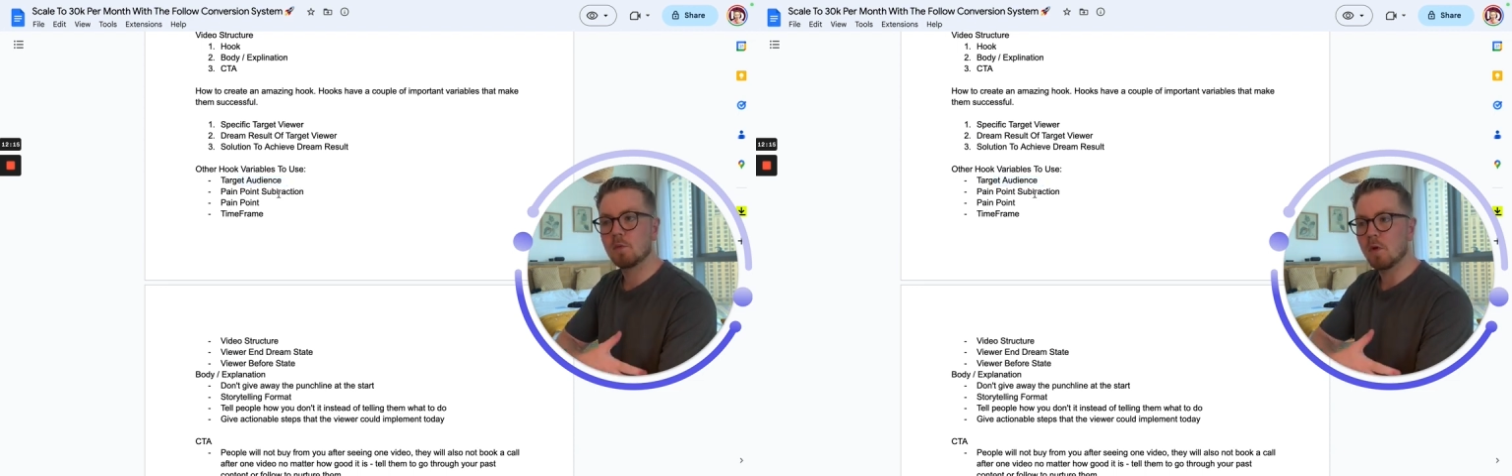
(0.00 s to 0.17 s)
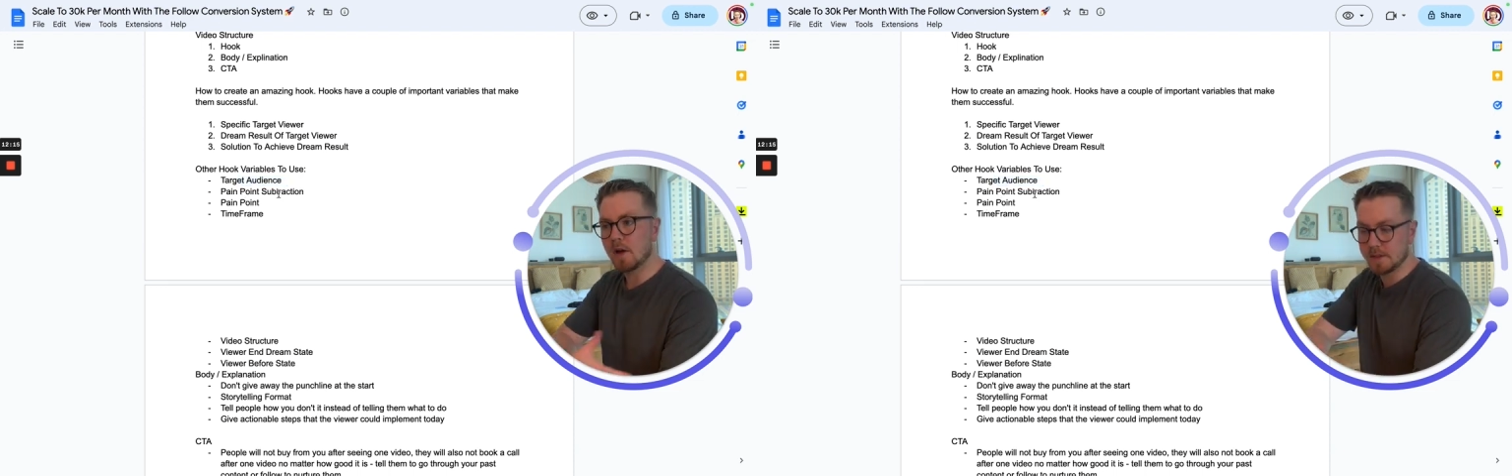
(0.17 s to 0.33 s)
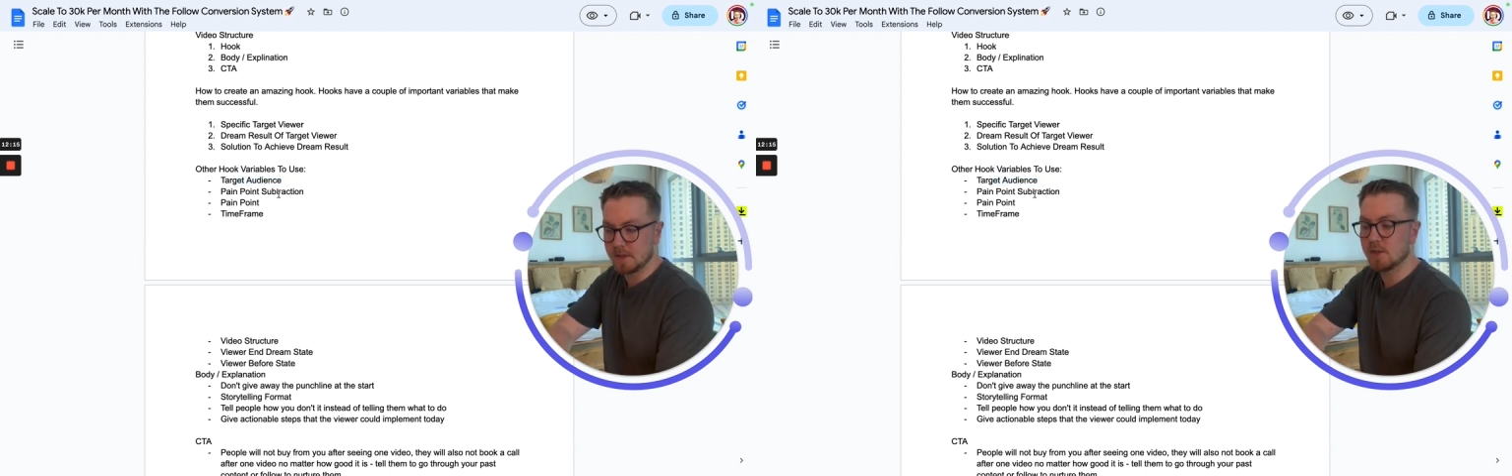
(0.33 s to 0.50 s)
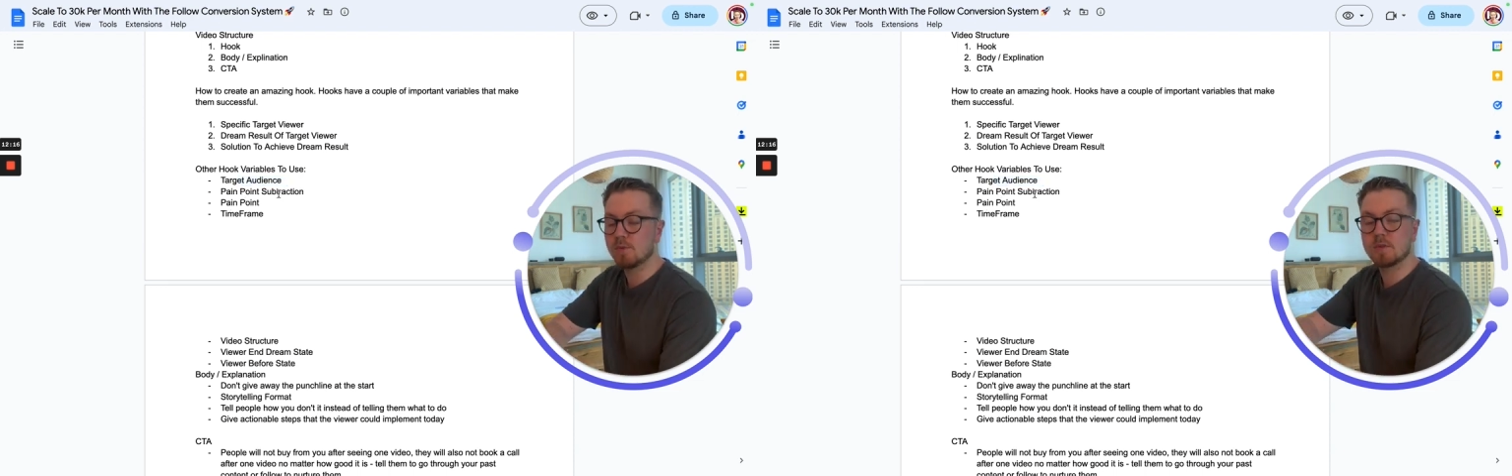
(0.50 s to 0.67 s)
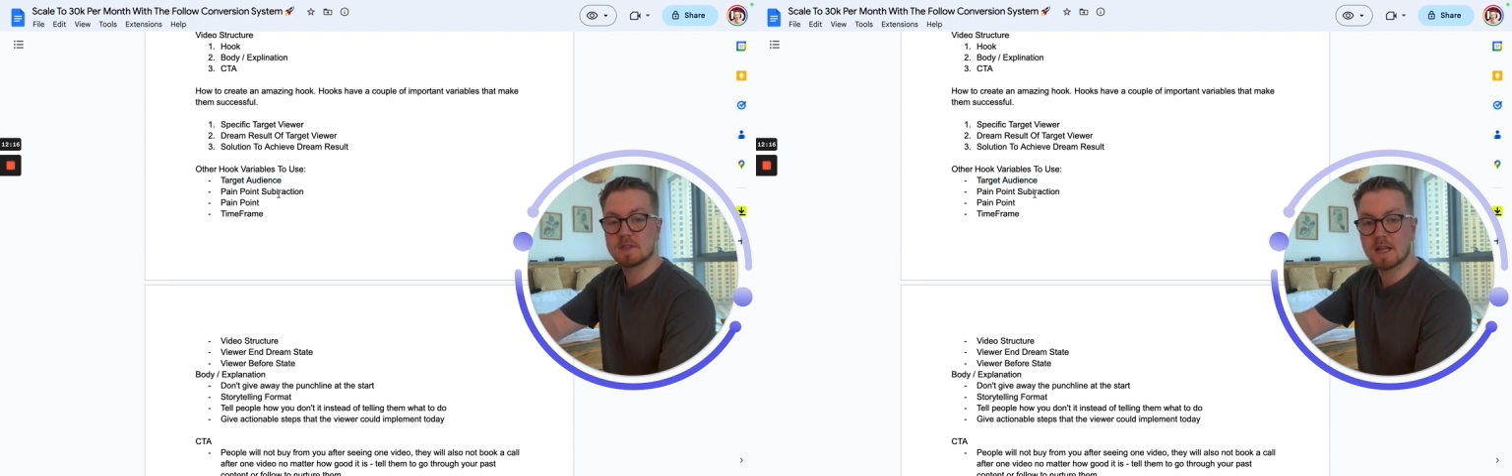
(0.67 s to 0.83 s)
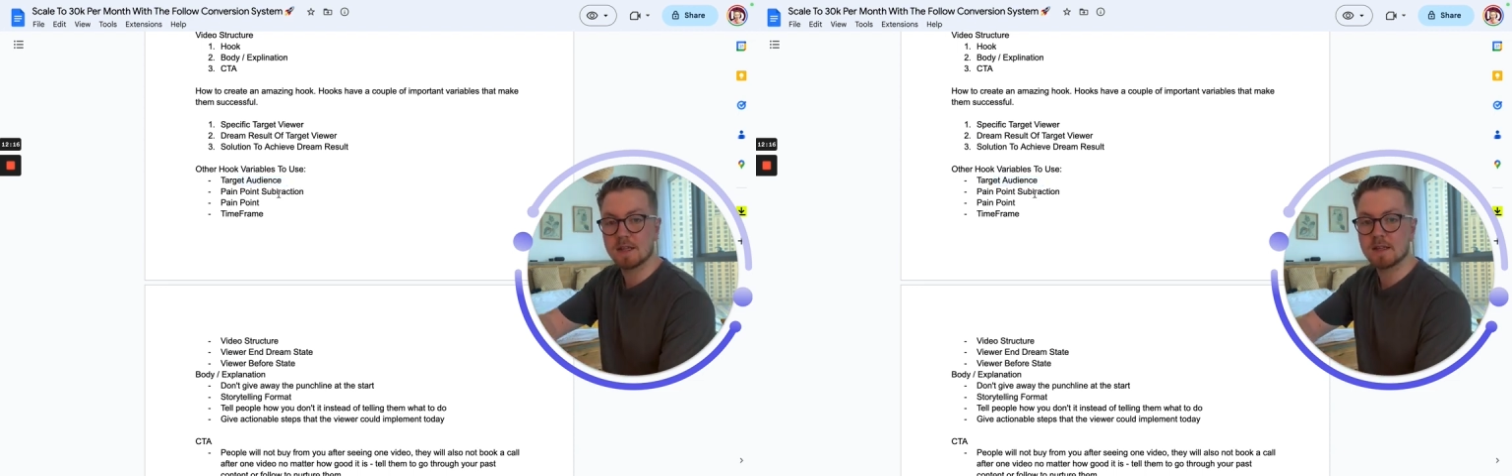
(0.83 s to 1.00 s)
uh, you
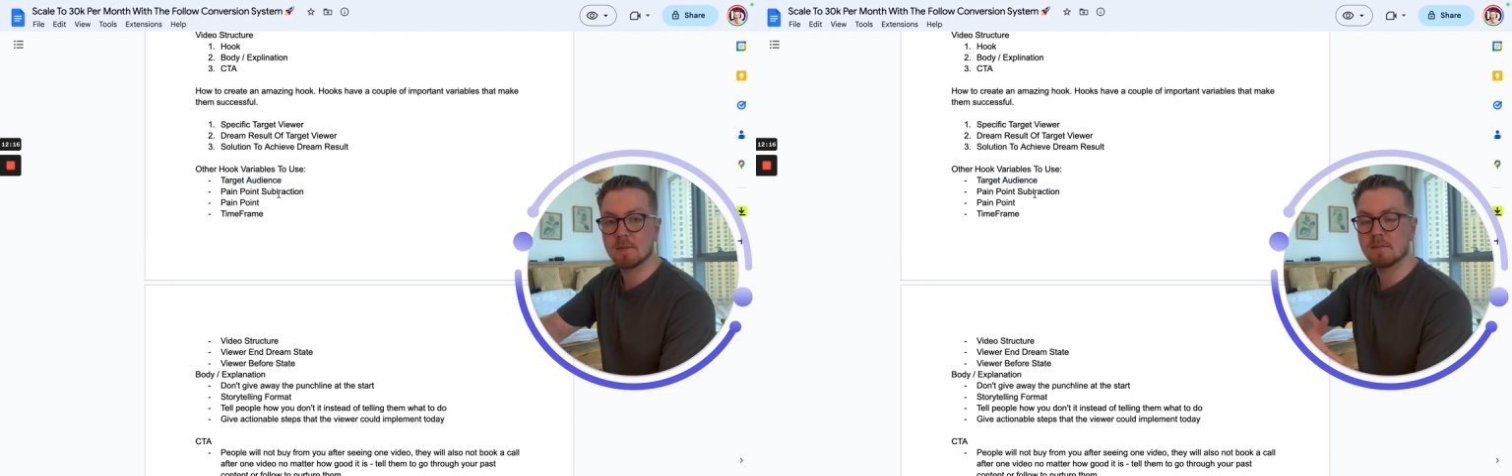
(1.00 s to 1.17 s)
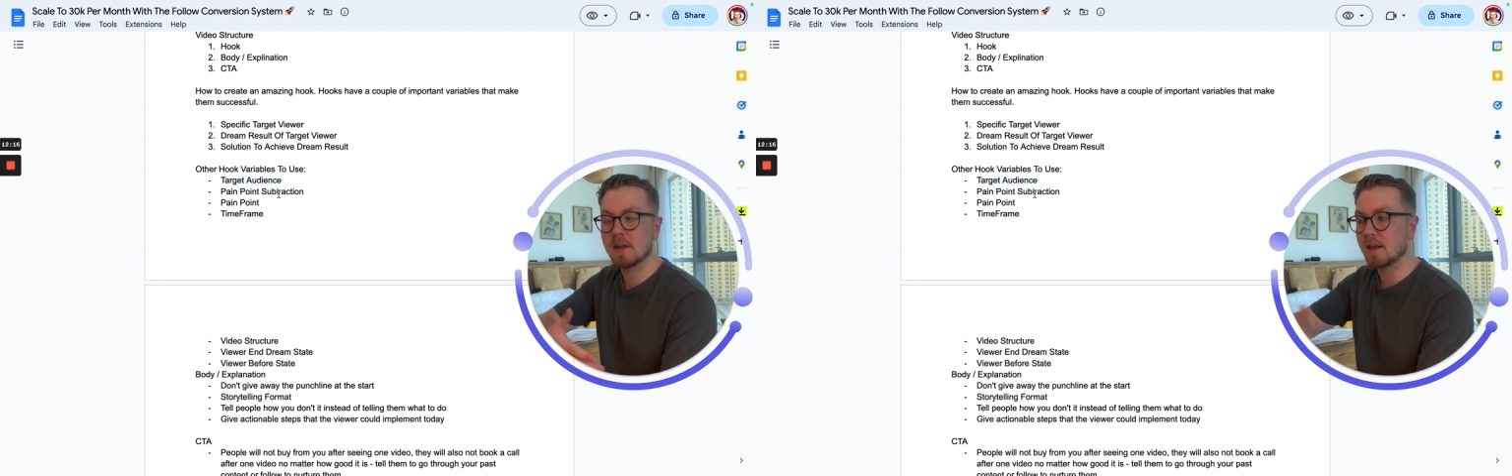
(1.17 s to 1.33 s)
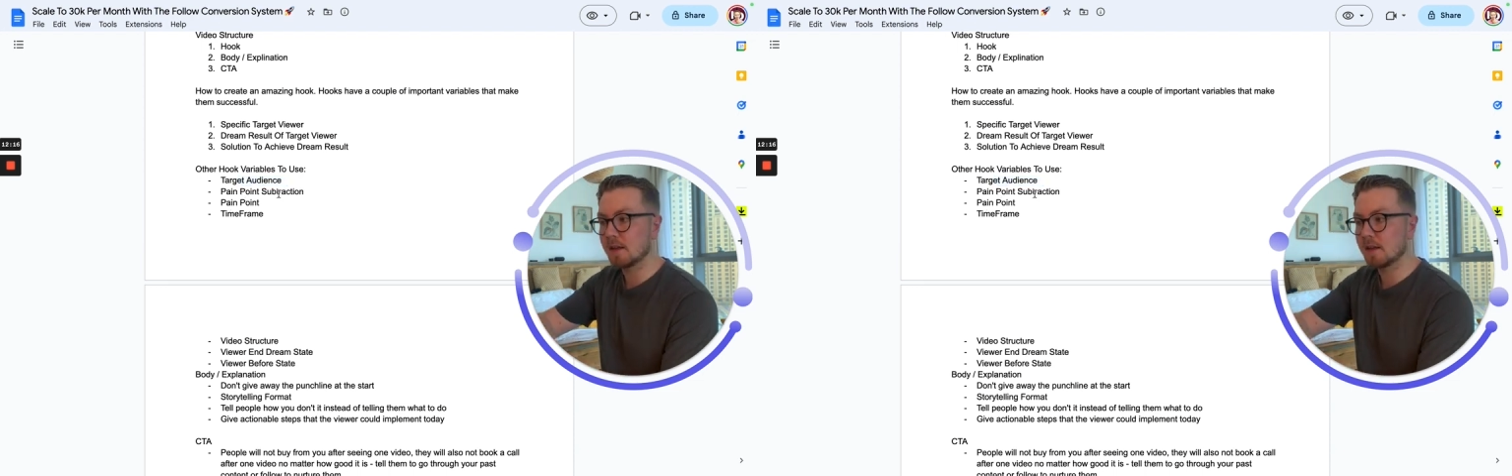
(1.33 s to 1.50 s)
telling them that